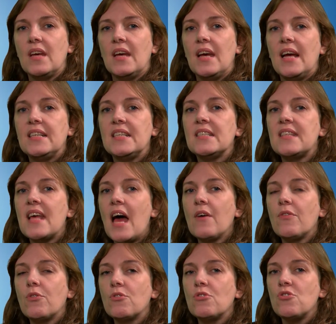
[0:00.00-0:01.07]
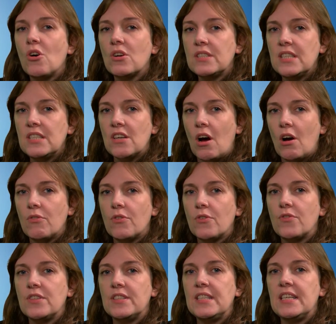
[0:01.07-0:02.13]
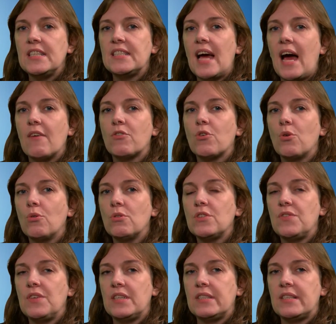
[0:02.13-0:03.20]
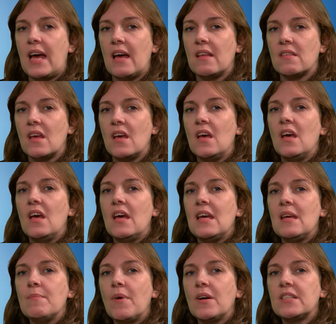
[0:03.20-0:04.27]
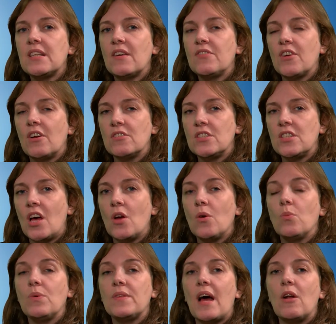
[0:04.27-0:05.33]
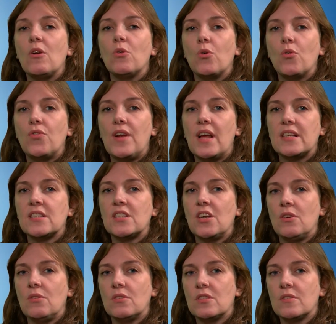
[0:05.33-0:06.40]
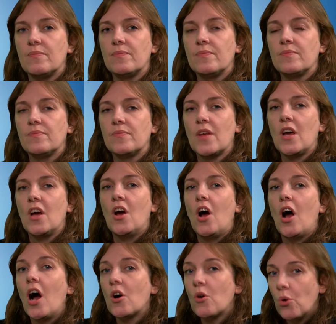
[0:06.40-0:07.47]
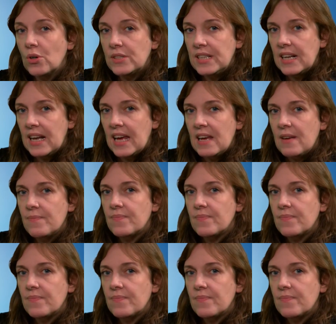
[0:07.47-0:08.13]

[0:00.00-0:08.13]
It is therefore not enough for D to have caused V's death. He must have done so without lawful excuse. Accordingly,